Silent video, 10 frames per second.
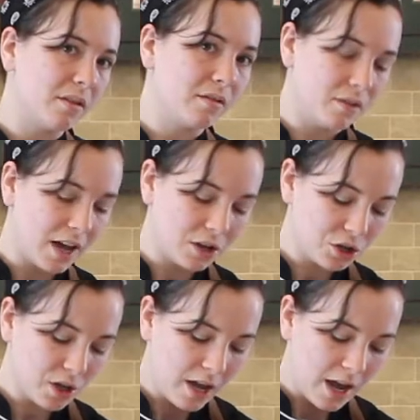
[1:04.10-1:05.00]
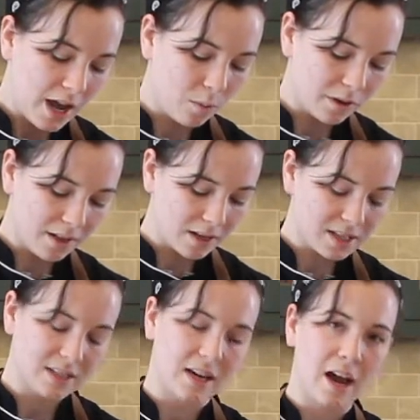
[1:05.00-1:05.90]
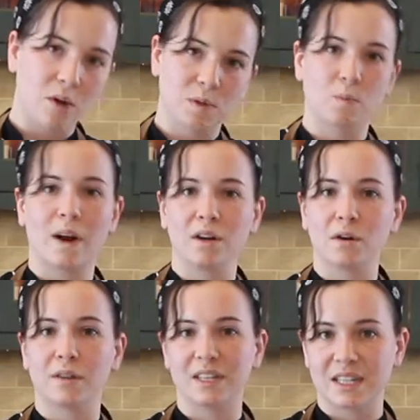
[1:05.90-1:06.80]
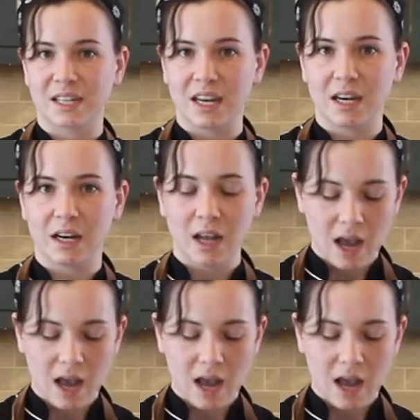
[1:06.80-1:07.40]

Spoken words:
of the flesh. And what that does is it helps render the skin,